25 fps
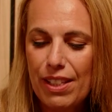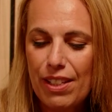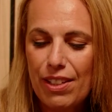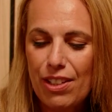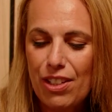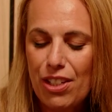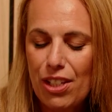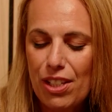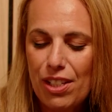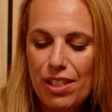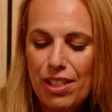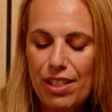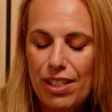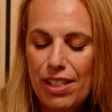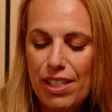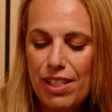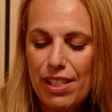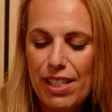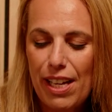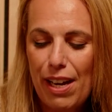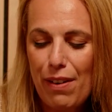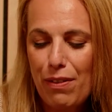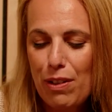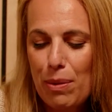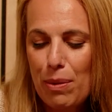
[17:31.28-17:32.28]
just
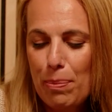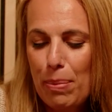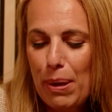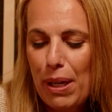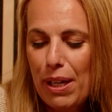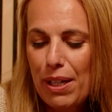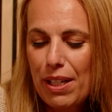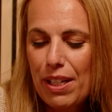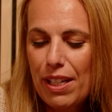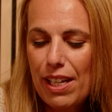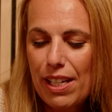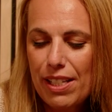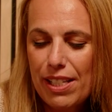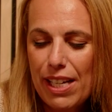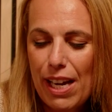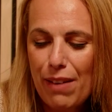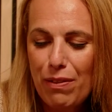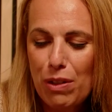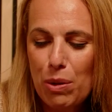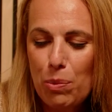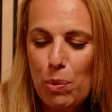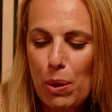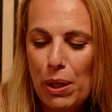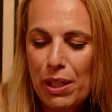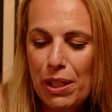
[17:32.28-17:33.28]
is
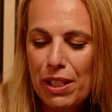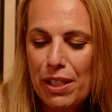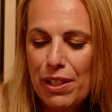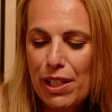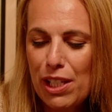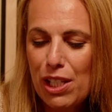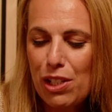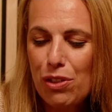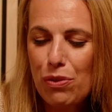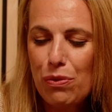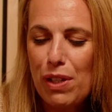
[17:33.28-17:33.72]
everyone in this